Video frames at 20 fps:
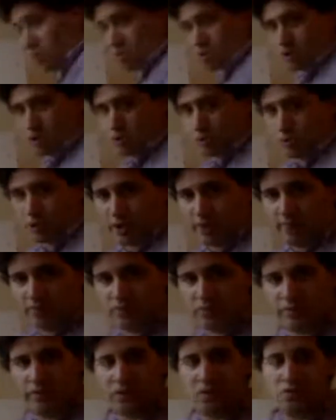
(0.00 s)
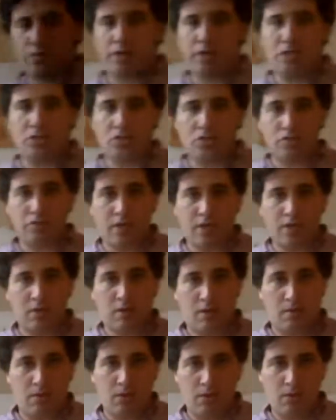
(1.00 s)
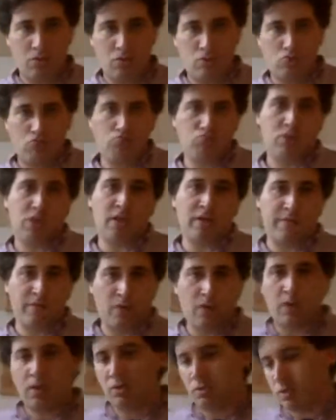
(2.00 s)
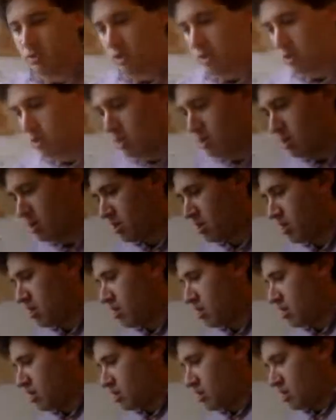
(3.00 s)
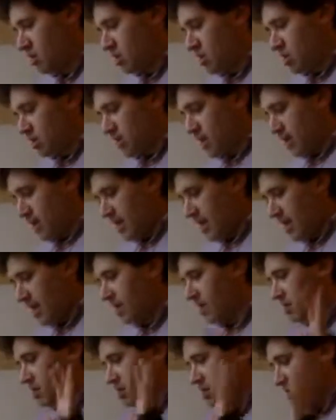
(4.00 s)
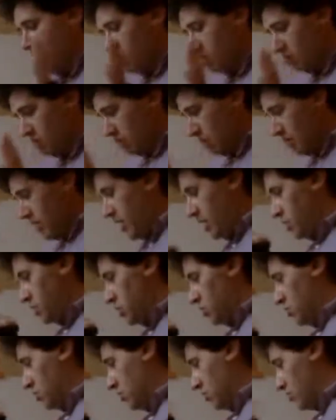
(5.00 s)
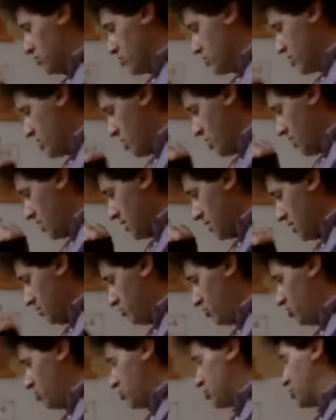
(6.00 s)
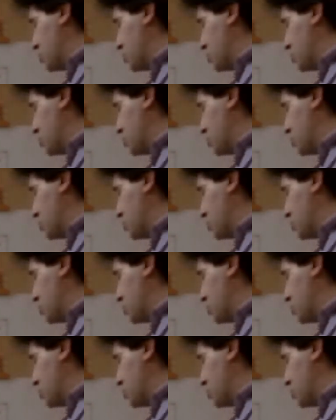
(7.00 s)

that are survivors of iterated strict dominance. I give you a hint there. And the Nash equilibria in pure